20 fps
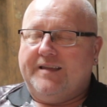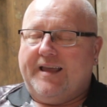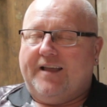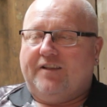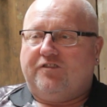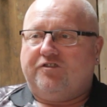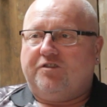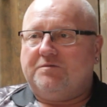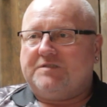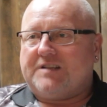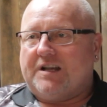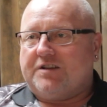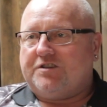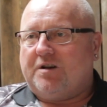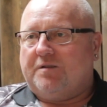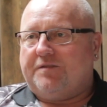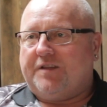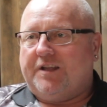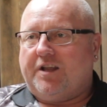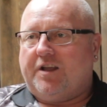Yeah, sometimes
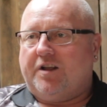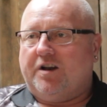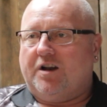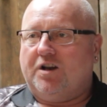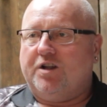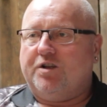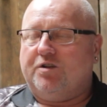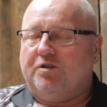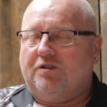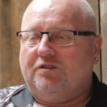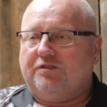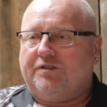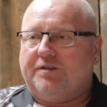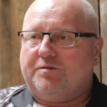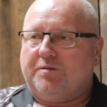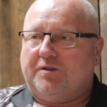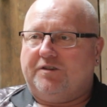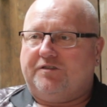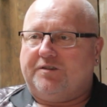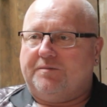you don't think you're going to lose.
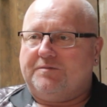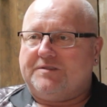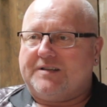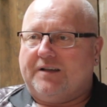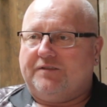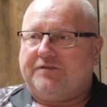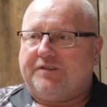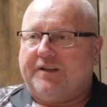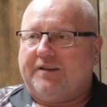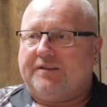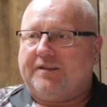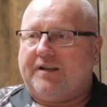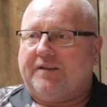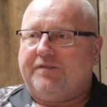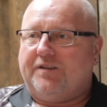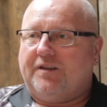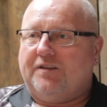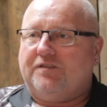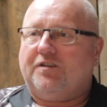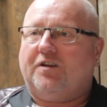You sometimes think
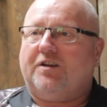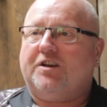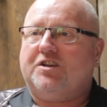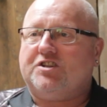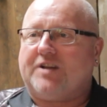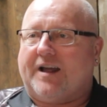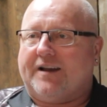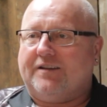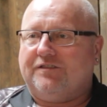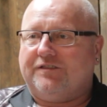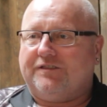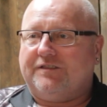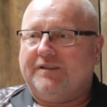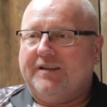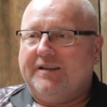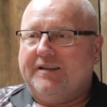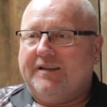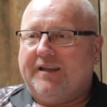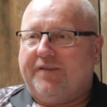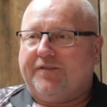yourself, you've still got a chance.
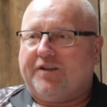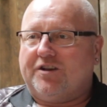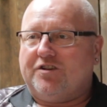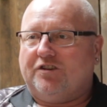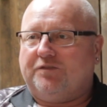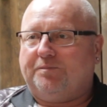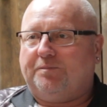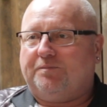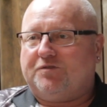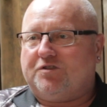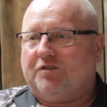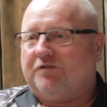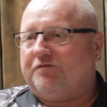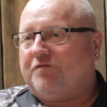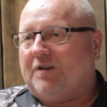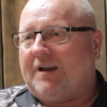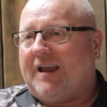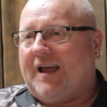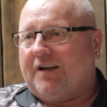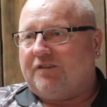If you can
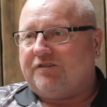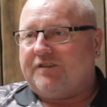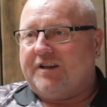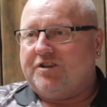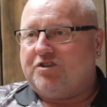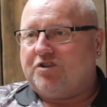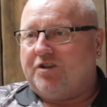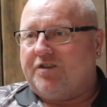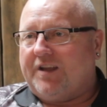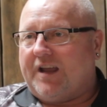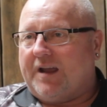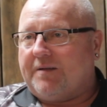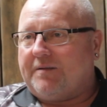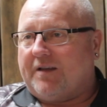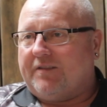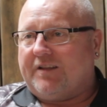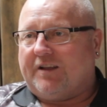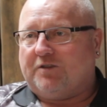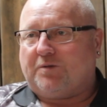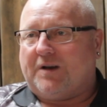just relax and enjoy the game
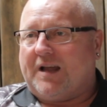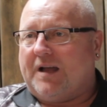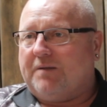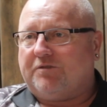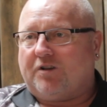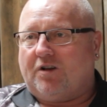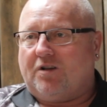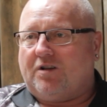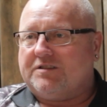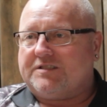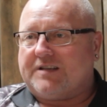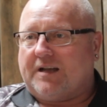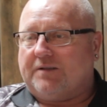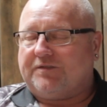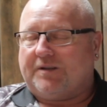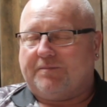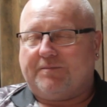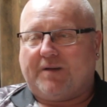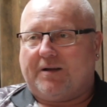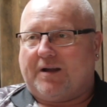now, and that's what happens a lot of
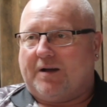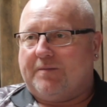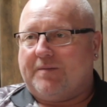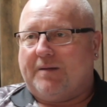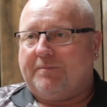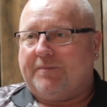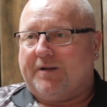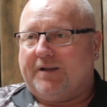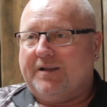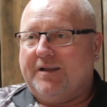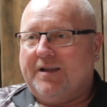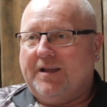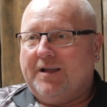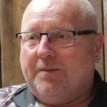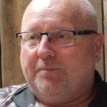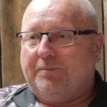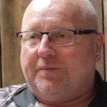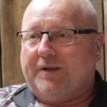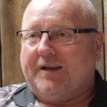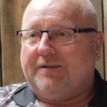times. I remember
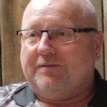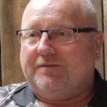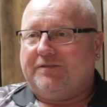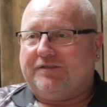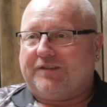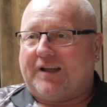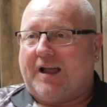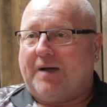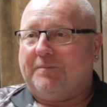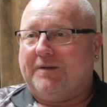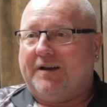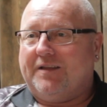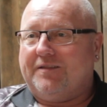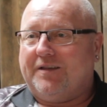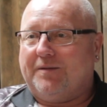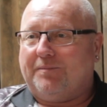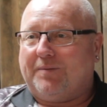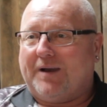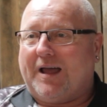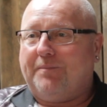playing Simon at
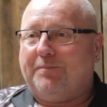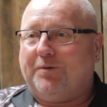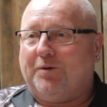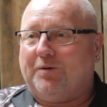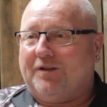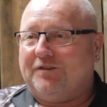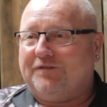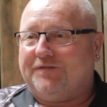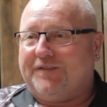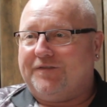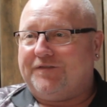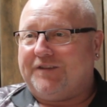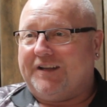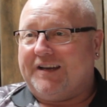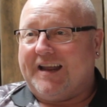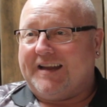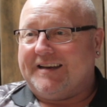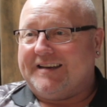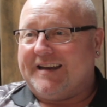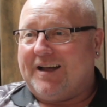the Blackpool, I was
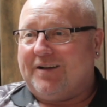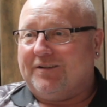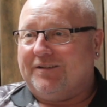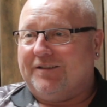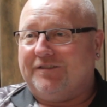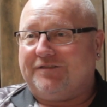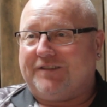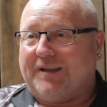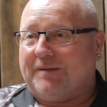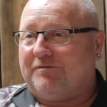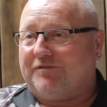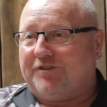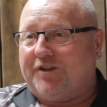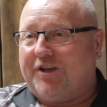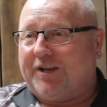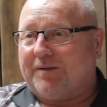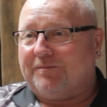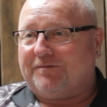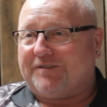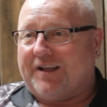15-8 down in the same
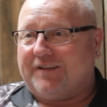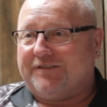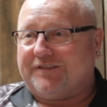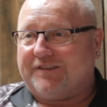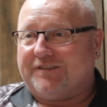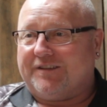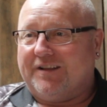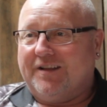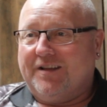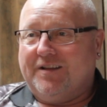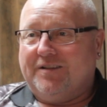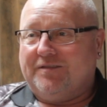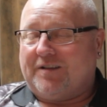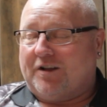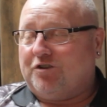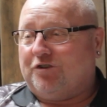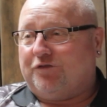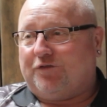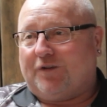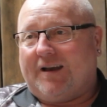circumstances.
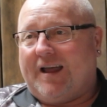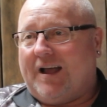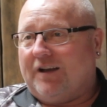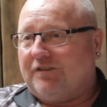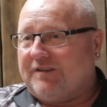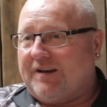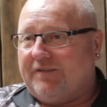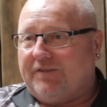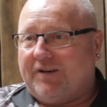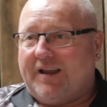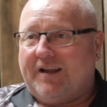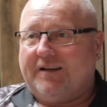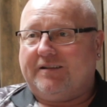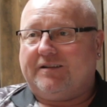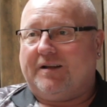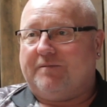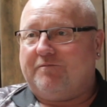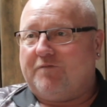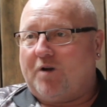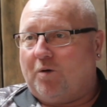I just relaxed and every leg
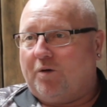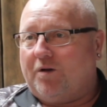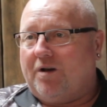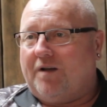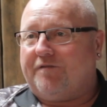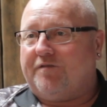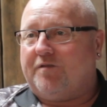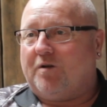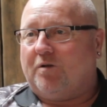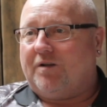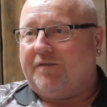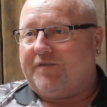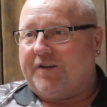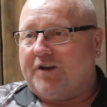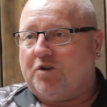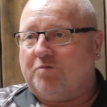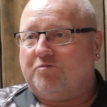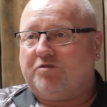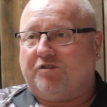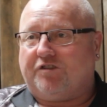kept rolling off
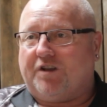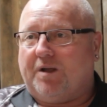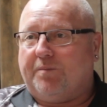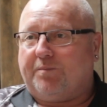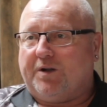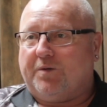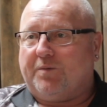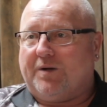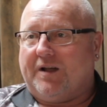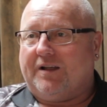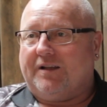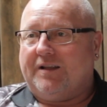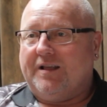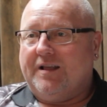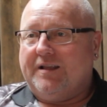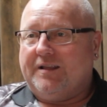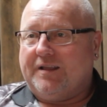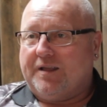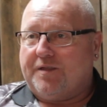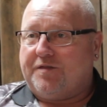and come to a certain point where
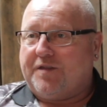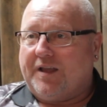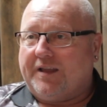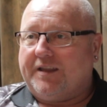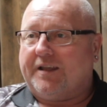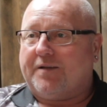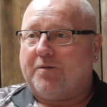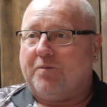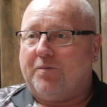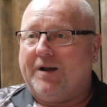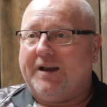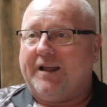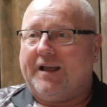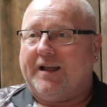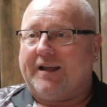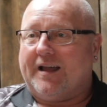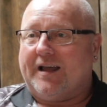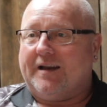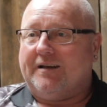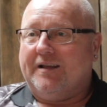you think you can win it
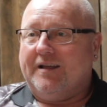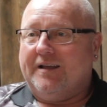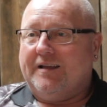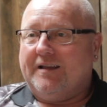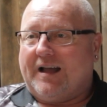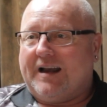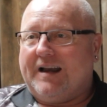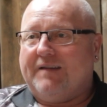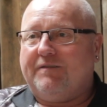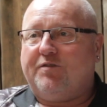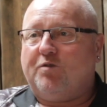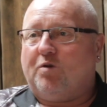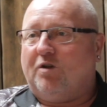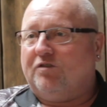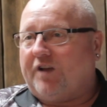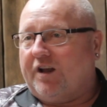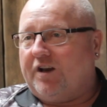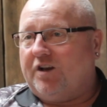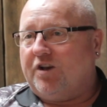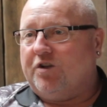again. I never thought I
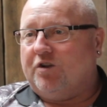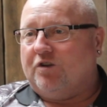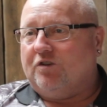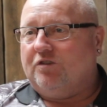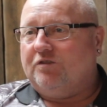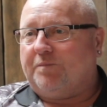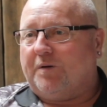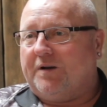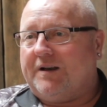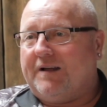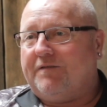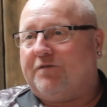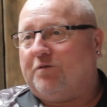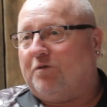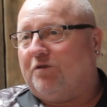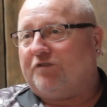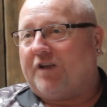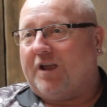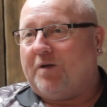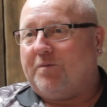was going to lose, but I never thought
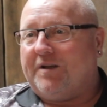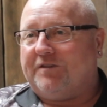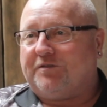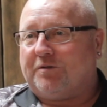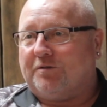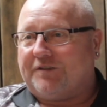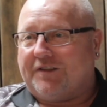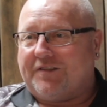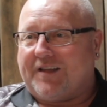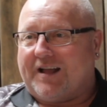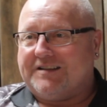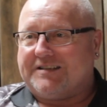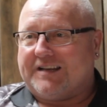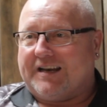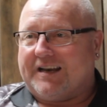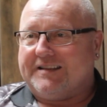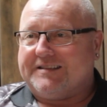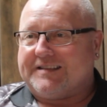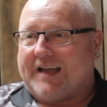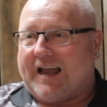I was going to win, so I was in that
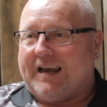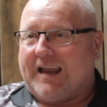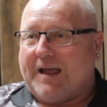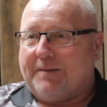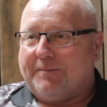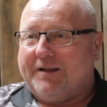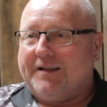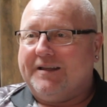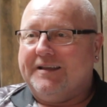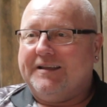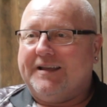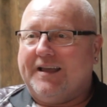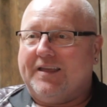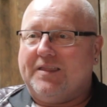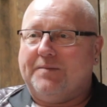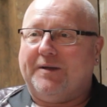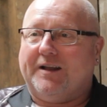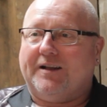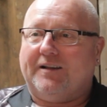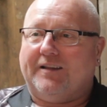dilemma in
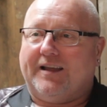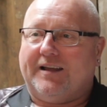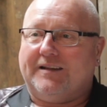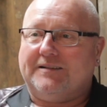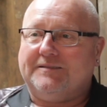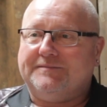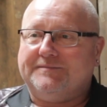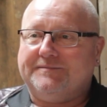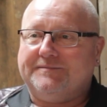the middle there.